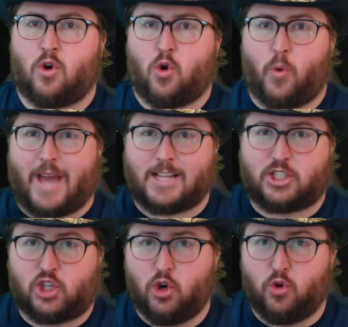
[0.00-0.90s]
We
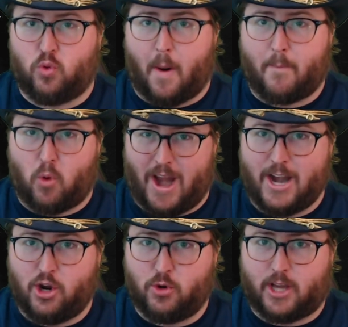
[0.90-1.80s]
got two
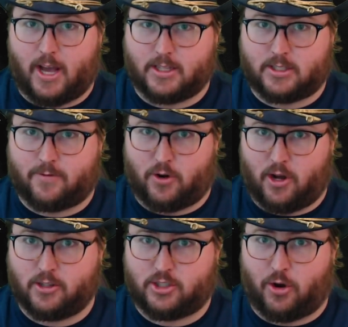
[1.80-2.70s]
brand new guns for
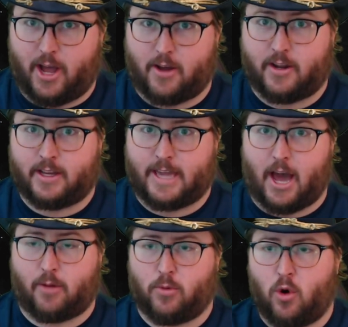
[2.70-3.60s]
Hunt Showdown.
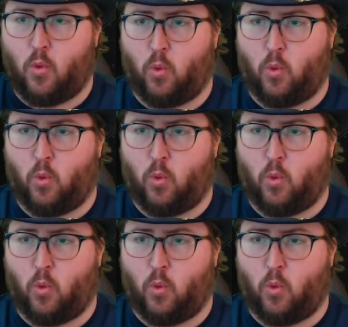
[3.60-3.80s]
Count them.